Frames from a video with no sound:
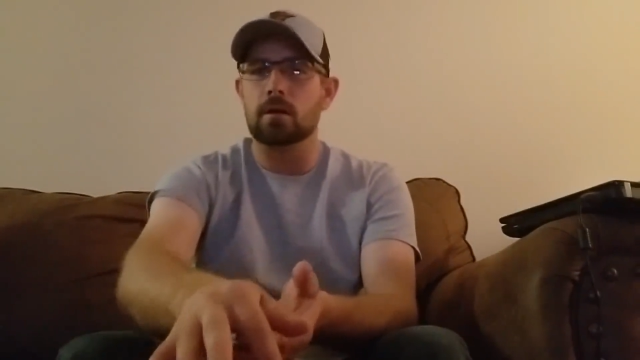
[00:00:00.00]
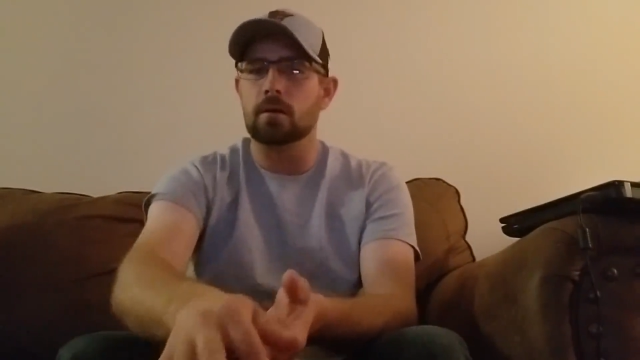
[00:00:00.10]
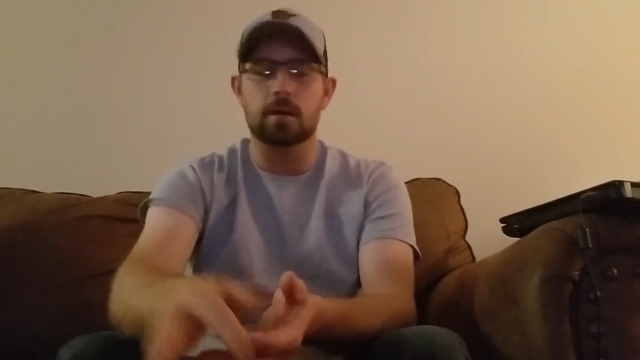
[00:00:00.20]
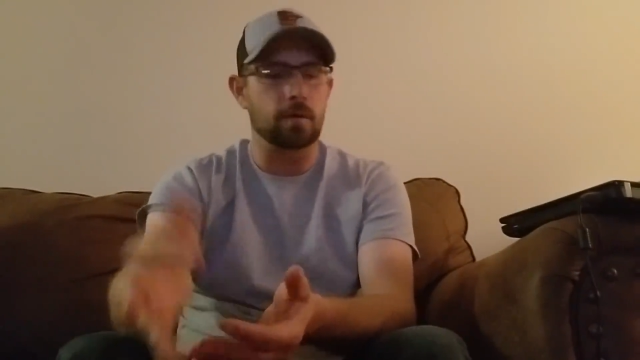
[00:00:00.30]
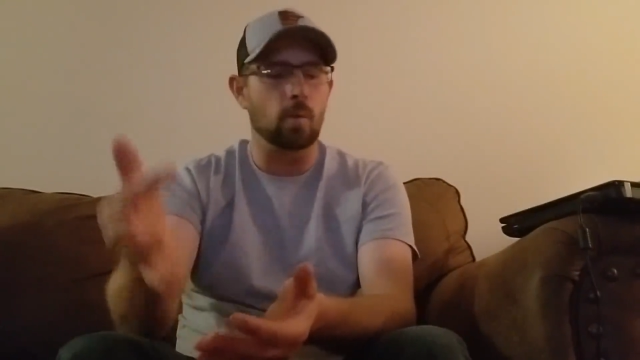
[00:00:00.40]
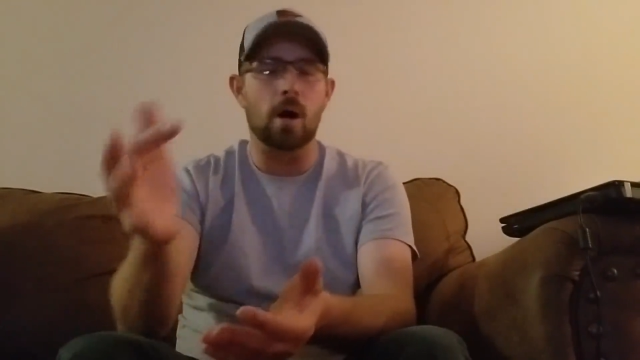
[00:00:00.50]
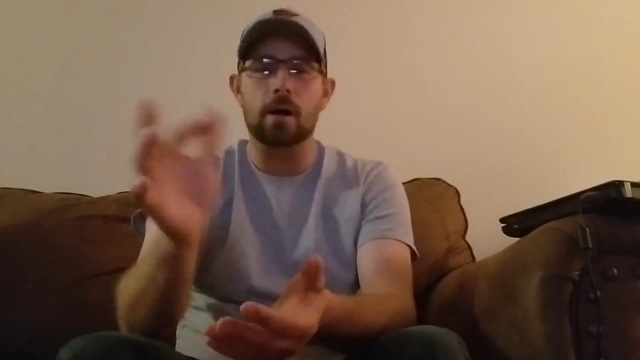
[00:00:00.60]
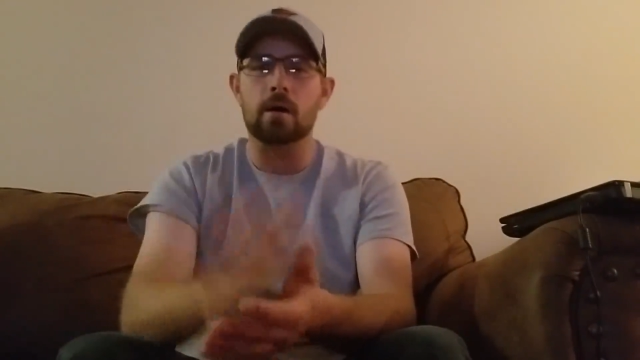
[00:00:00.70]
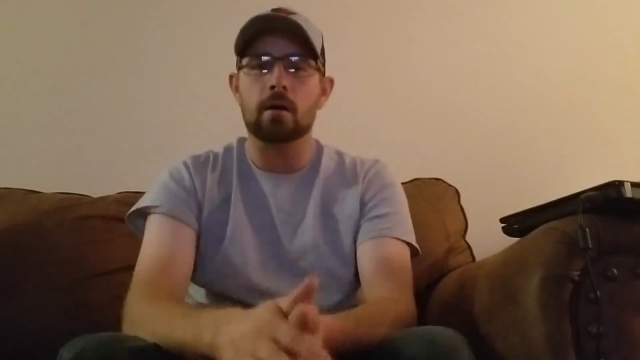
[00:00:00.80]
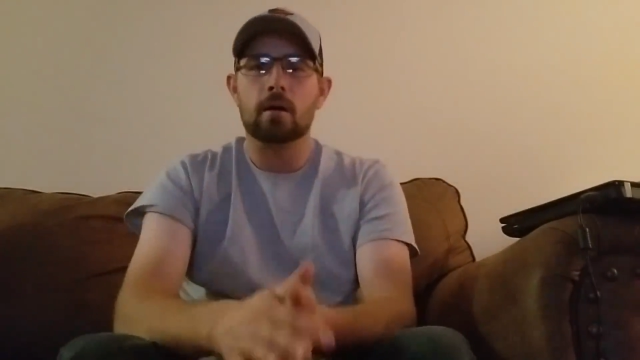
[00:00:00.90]
into the
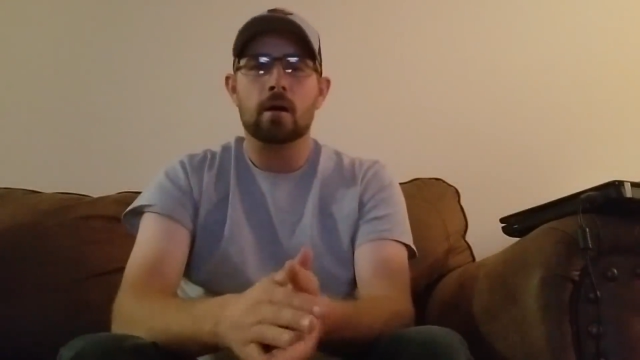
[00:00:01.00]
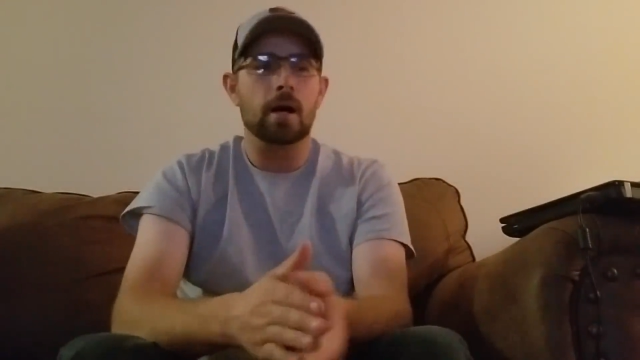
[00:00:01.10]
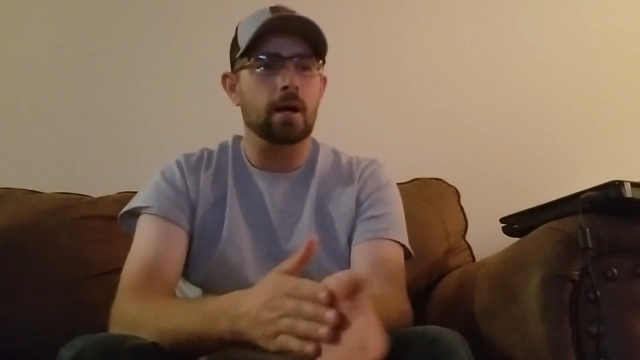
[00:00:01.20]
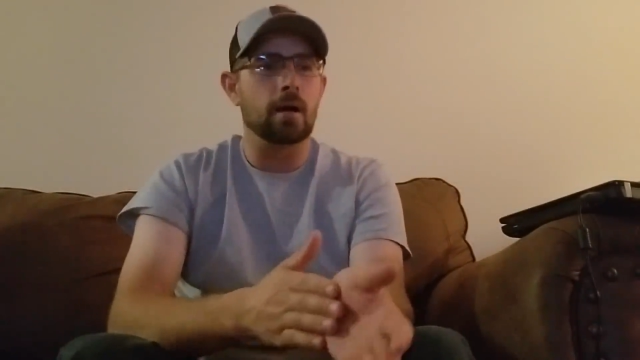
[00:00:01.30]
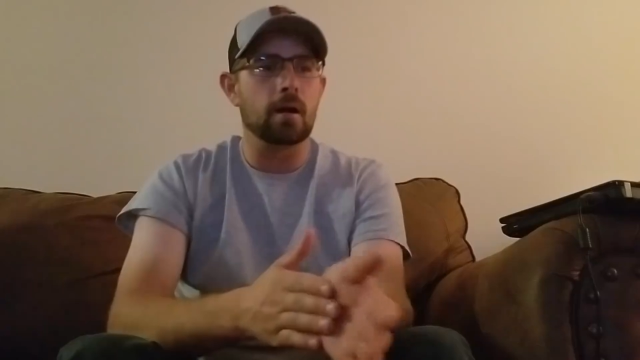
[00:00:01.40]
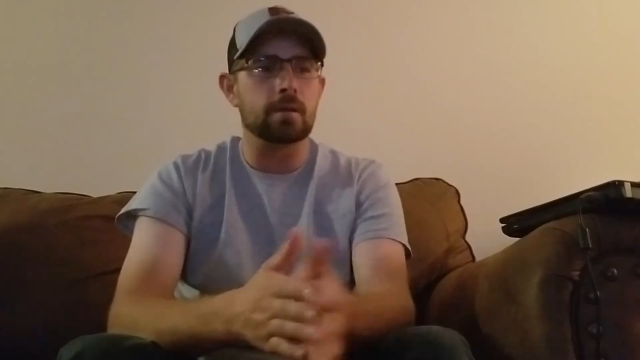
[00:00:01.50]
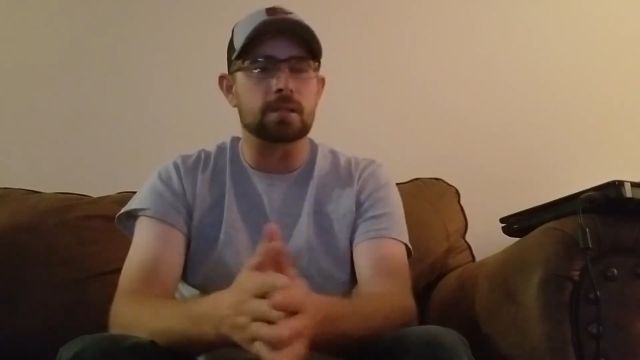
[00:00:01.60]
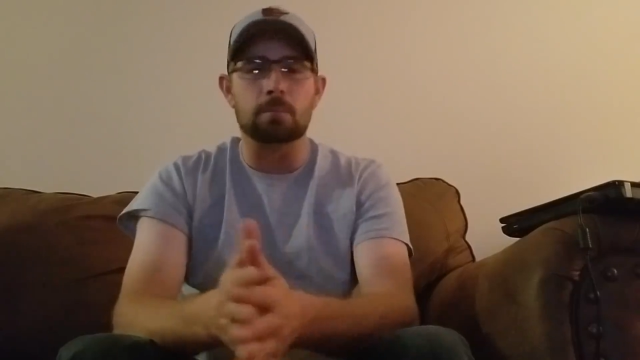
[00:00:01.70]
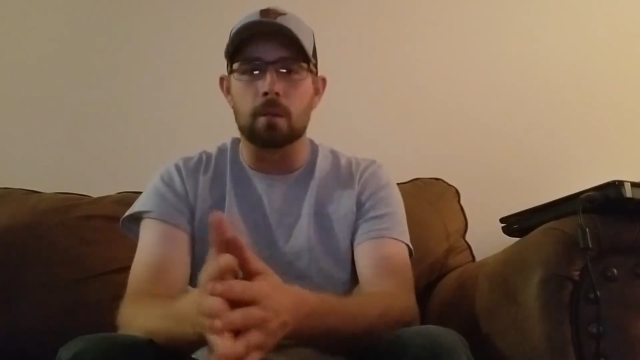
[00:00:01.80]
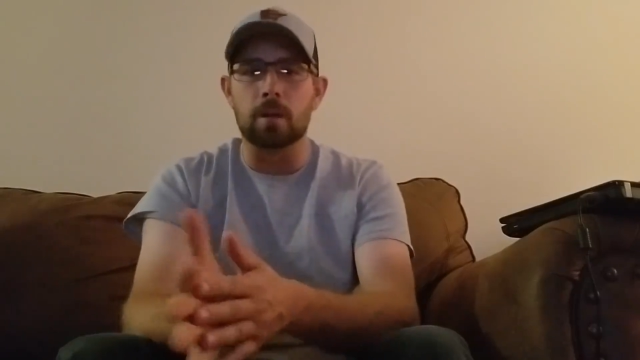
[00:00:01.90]
water. I heard
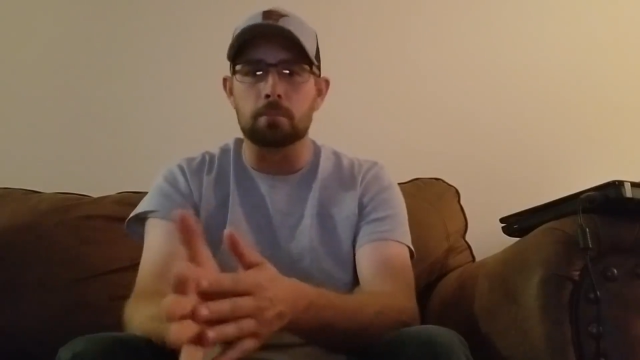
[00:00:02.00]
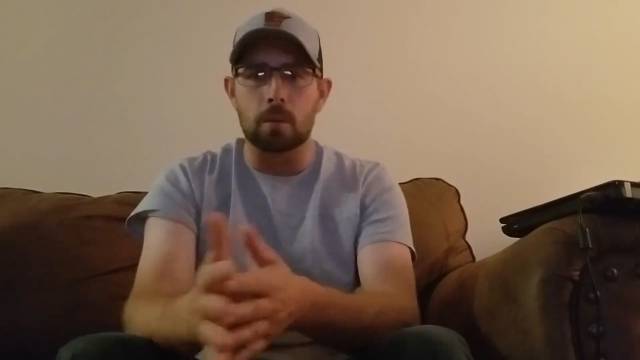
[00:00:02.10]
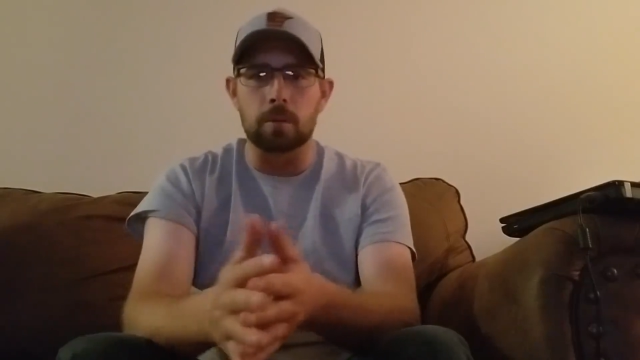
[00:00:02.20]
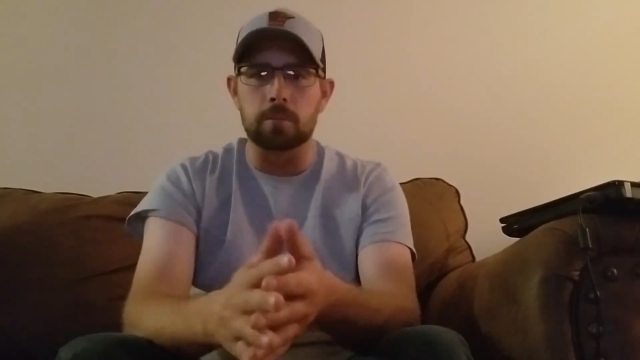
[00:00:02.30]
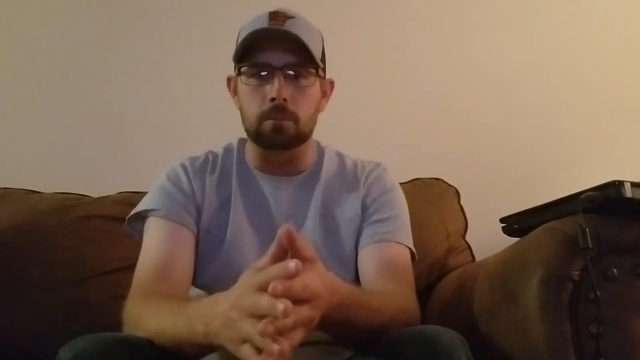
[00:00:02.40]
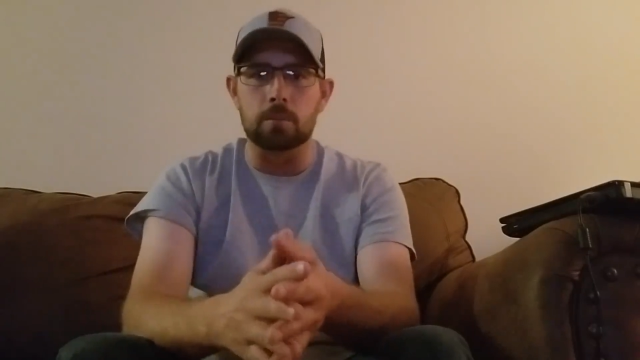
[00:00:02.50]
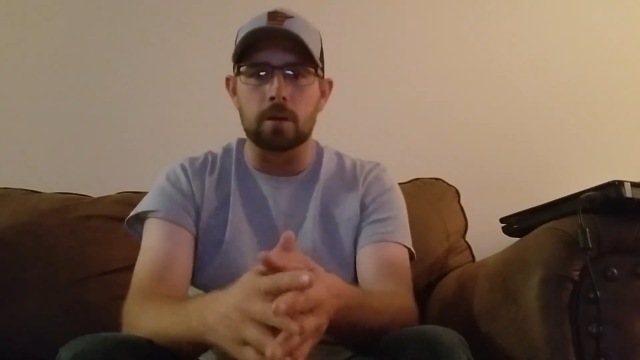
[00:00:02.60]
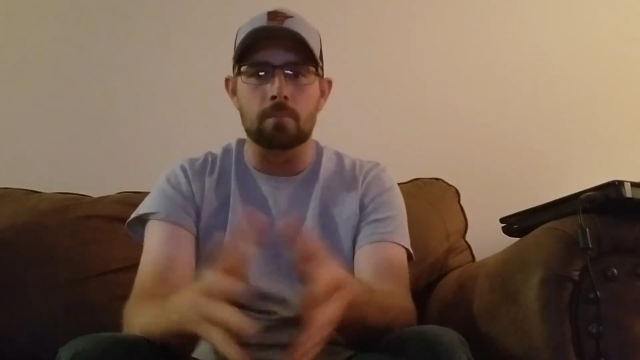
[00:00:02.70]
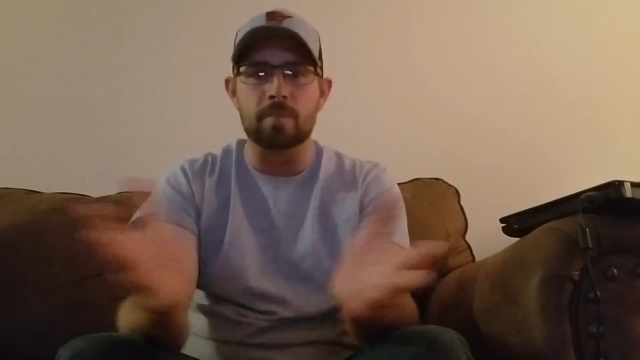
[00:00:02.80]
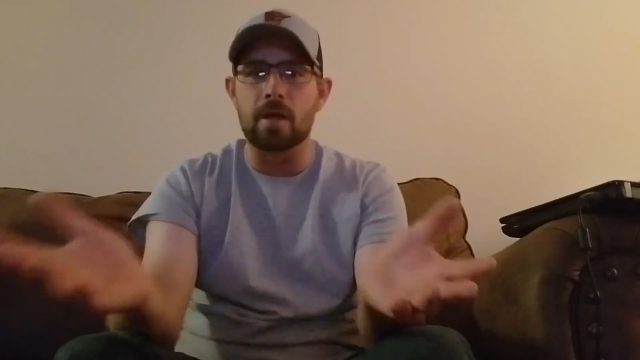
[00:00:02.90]
some bubbling, blah blah blah blah
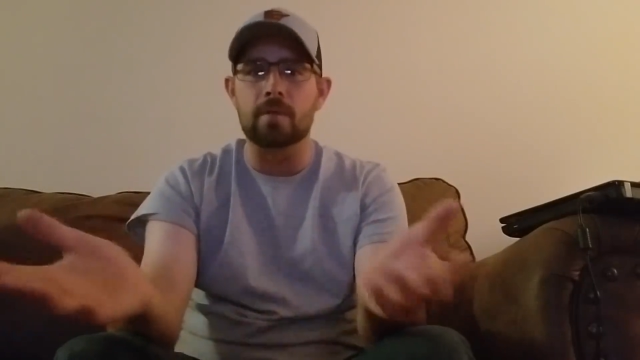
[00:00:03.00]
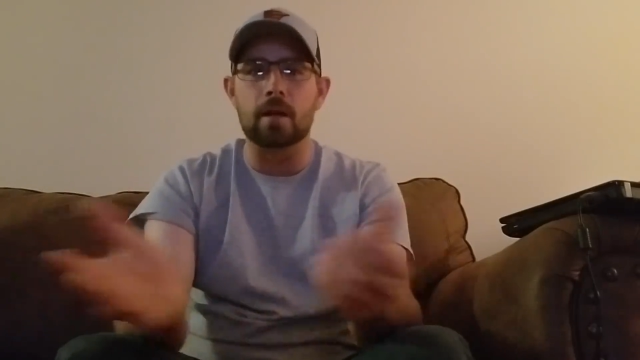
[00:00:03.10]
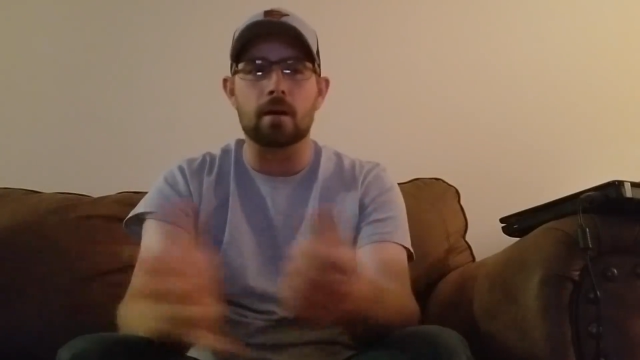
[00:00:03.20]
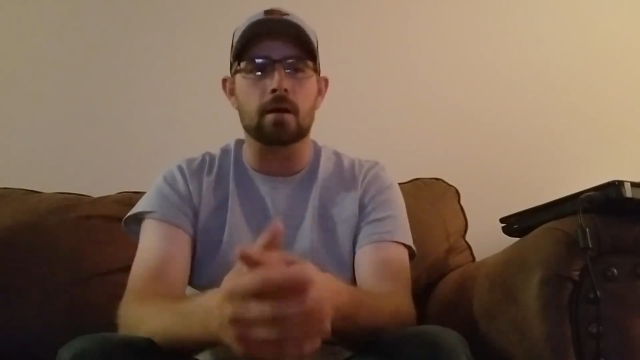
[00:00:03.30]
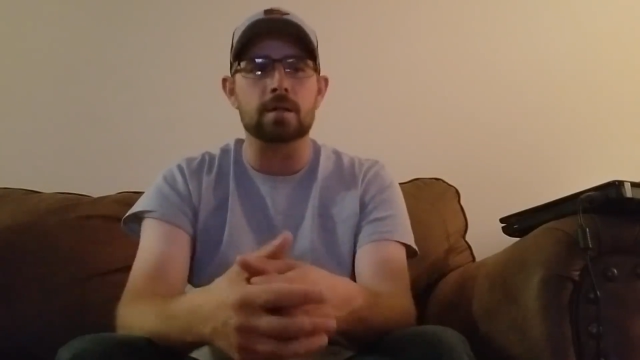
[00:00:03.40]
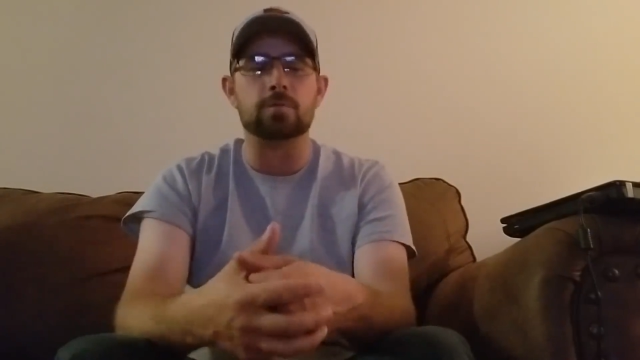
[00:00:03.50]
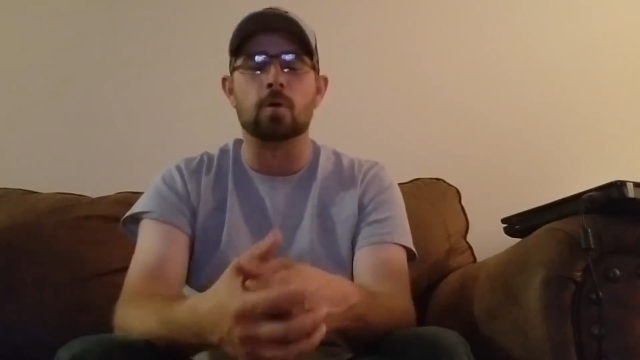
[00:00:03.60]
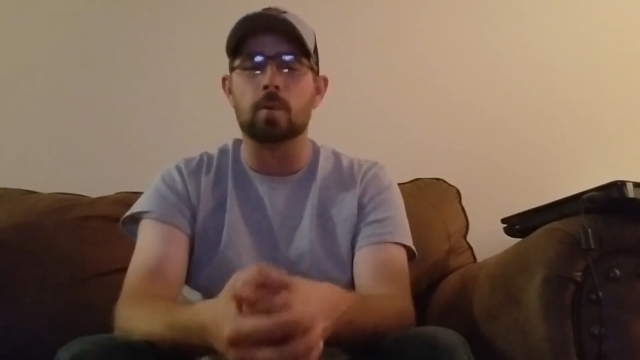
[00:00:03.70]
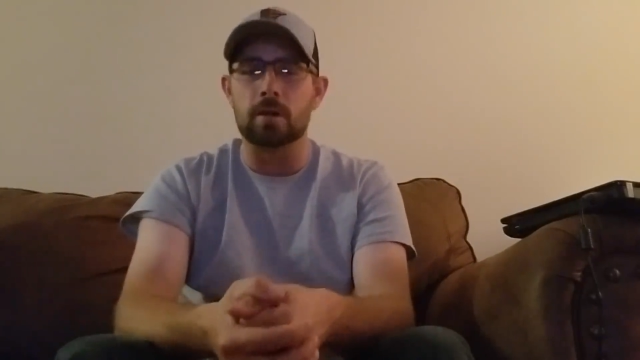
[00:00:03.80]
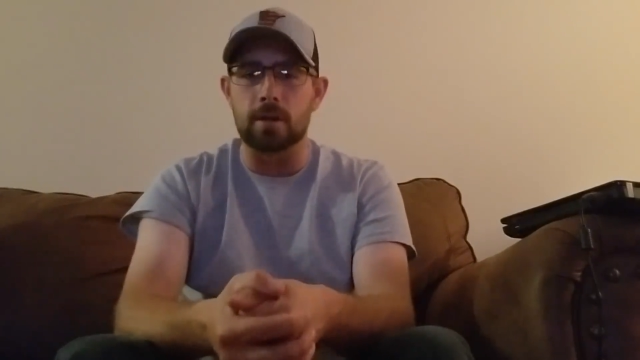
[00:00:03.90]
blah, and then I heard his
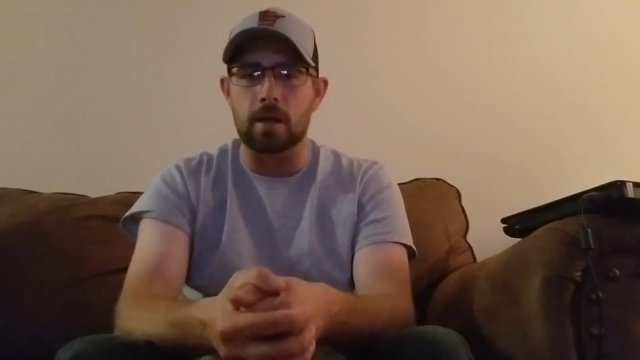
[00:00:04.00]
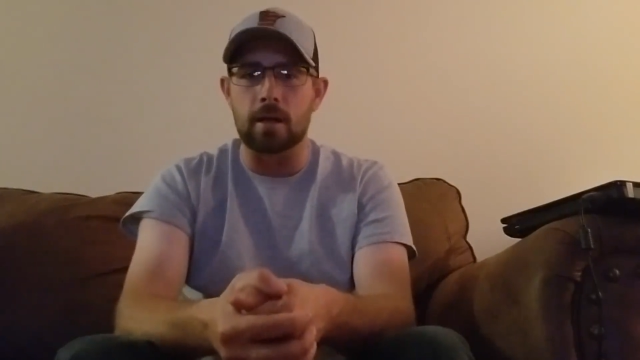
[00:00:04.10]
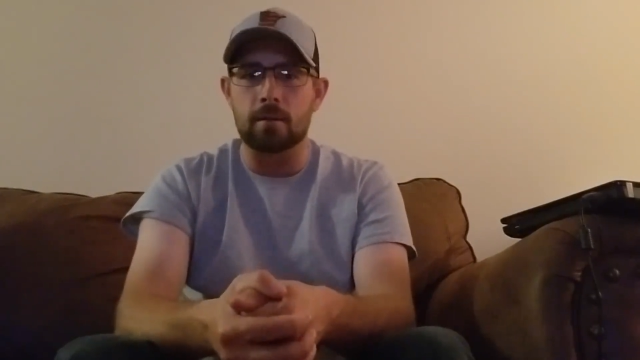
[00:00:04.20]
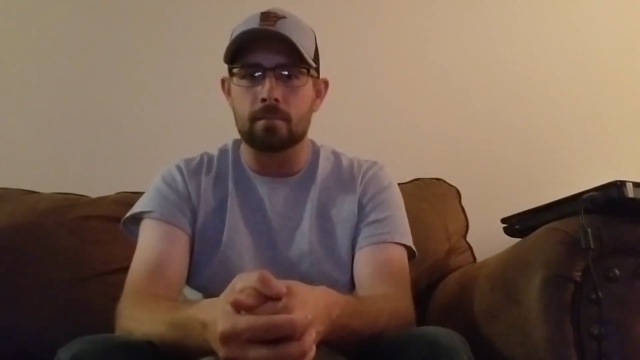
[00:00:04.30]
four-wheeler die.